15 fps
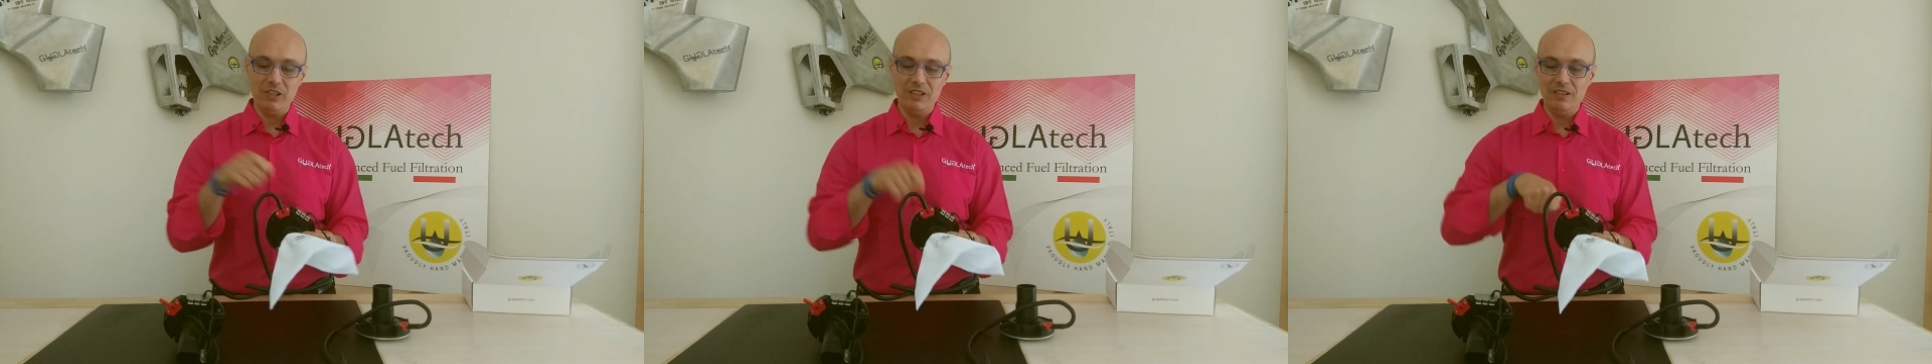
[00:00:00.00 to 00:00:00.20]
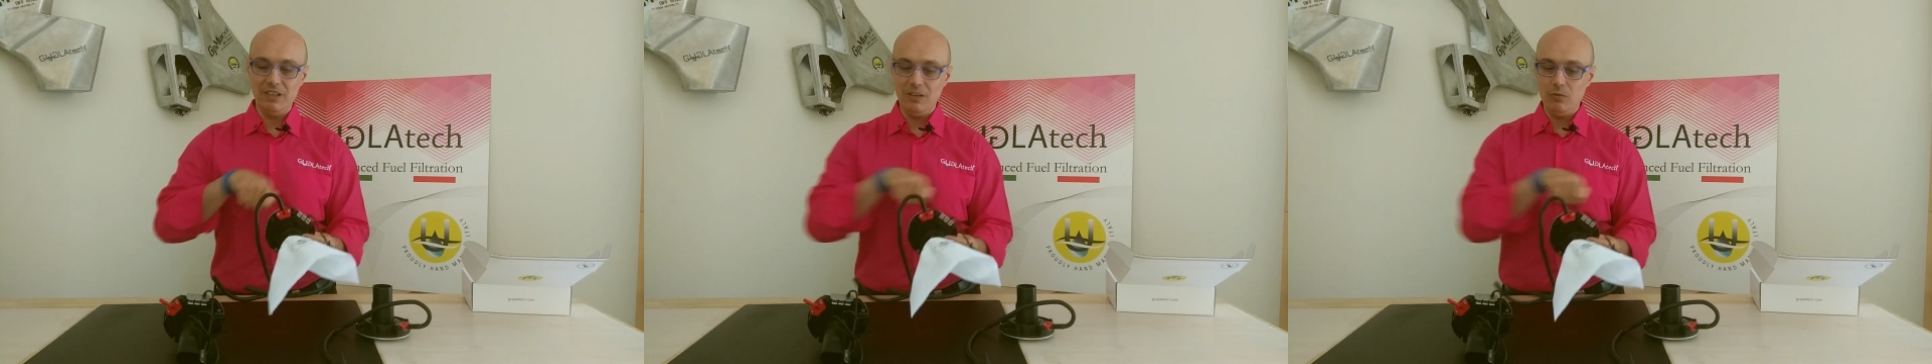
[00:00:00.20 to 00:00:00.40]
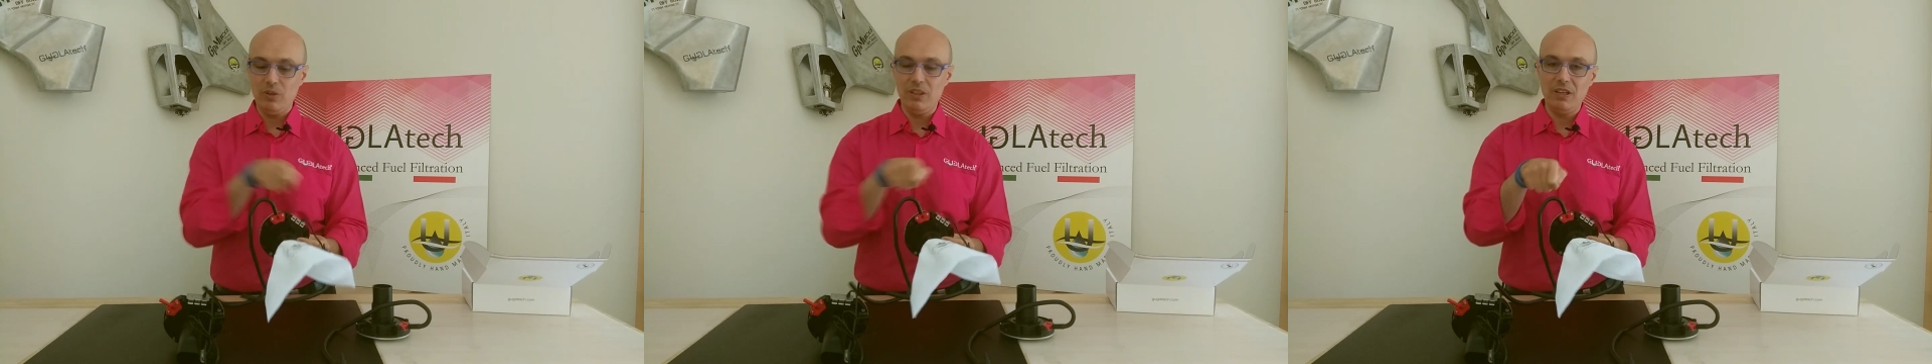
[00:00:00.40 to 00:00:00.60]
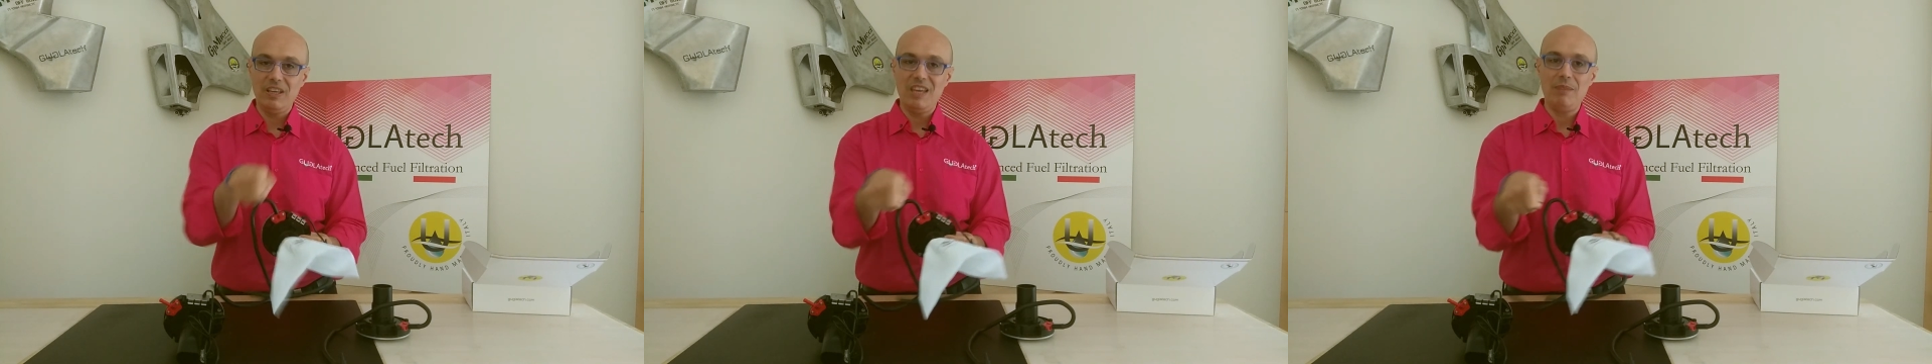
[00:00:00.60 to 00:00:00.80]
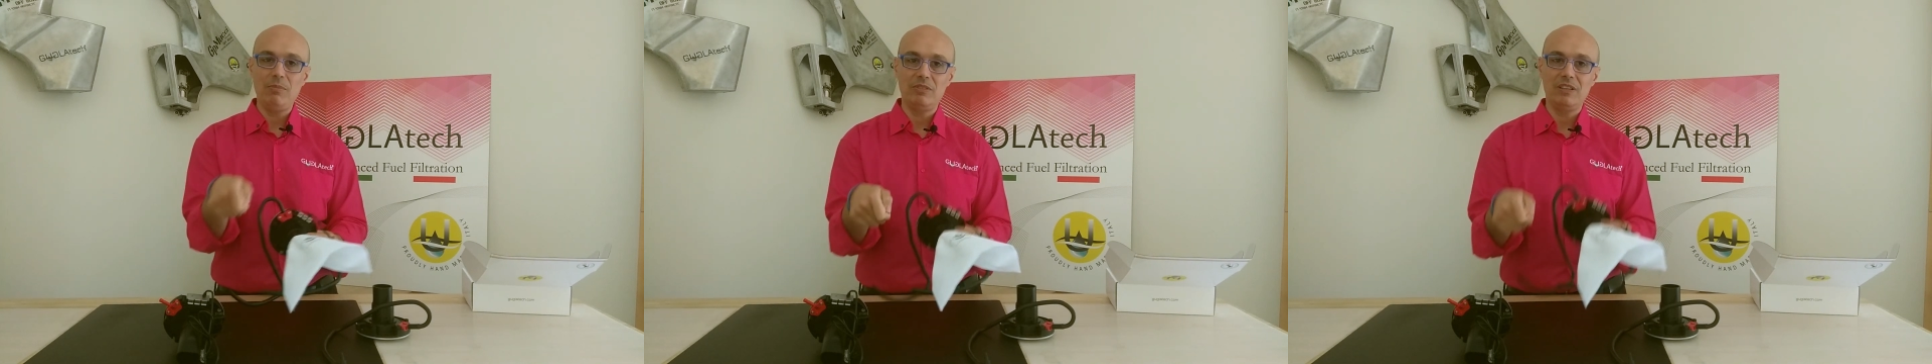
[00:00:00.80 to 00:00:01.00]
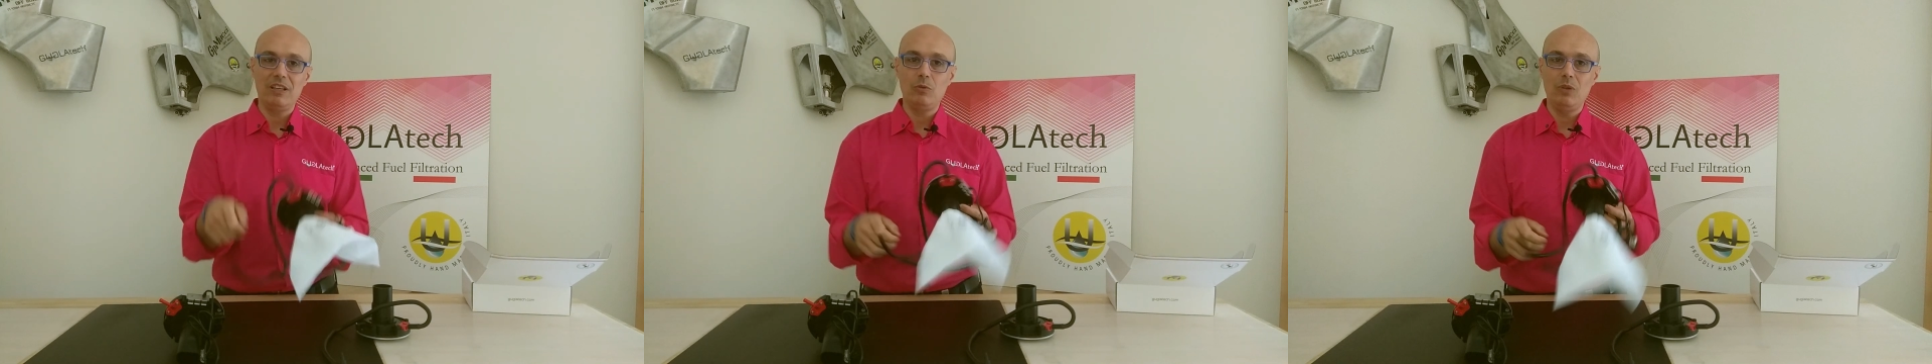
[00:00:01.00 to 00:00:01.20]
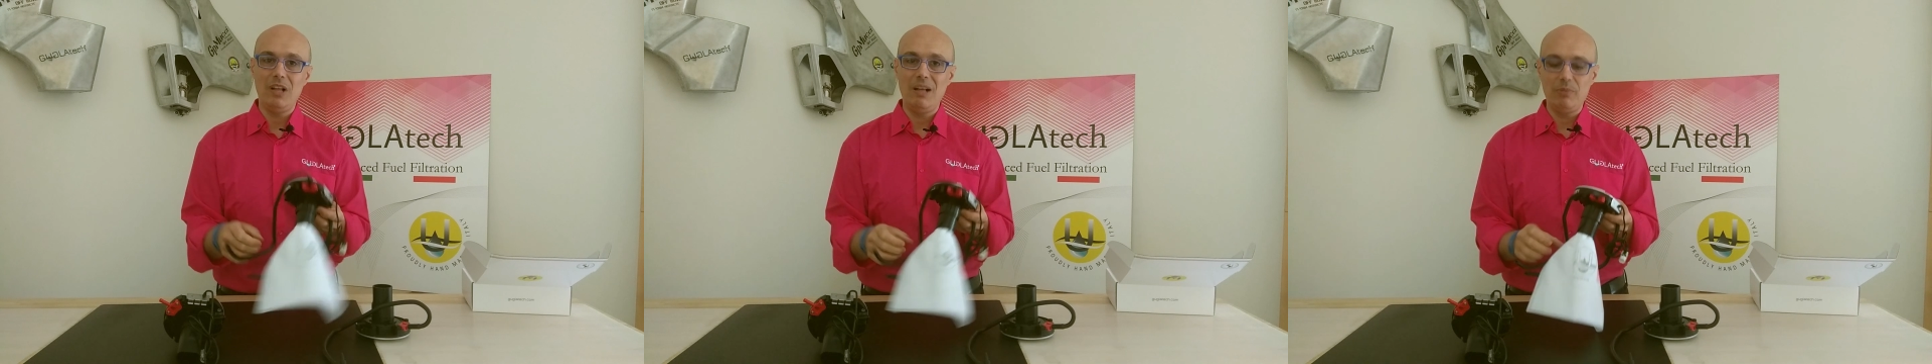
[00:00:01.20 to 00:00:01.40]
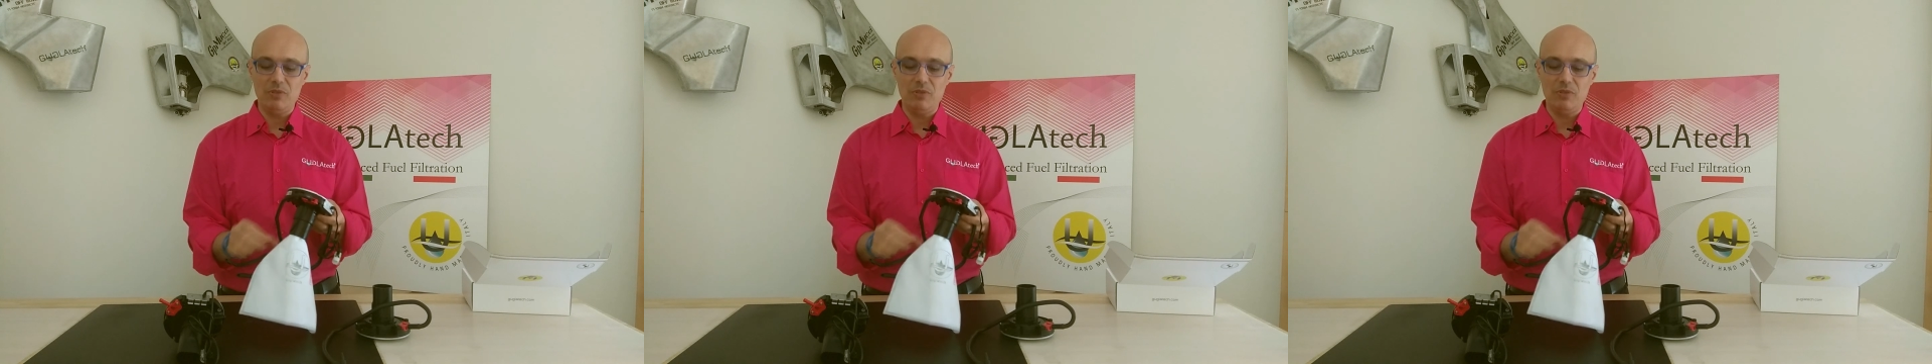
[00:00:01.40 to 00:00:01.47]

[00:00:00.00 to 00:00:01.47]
and then with the cable tie you will have to